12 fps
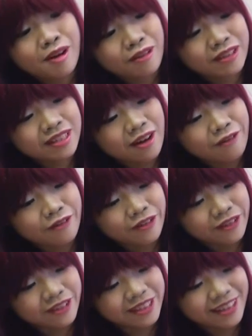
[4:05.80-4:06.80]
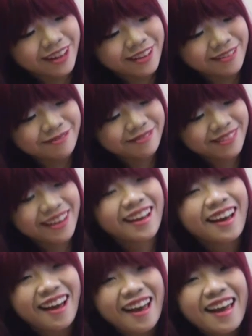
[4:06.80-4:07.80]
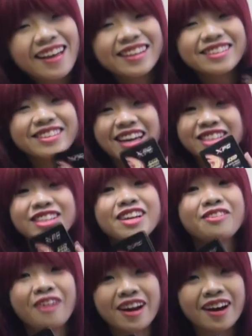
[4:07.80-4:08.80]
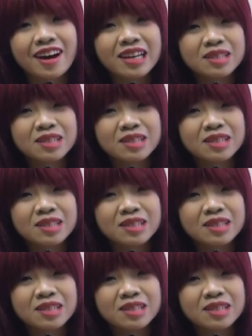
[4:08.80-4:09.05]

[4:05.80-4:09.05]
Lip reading: more of this kind of reviews again. This was actually quite hard.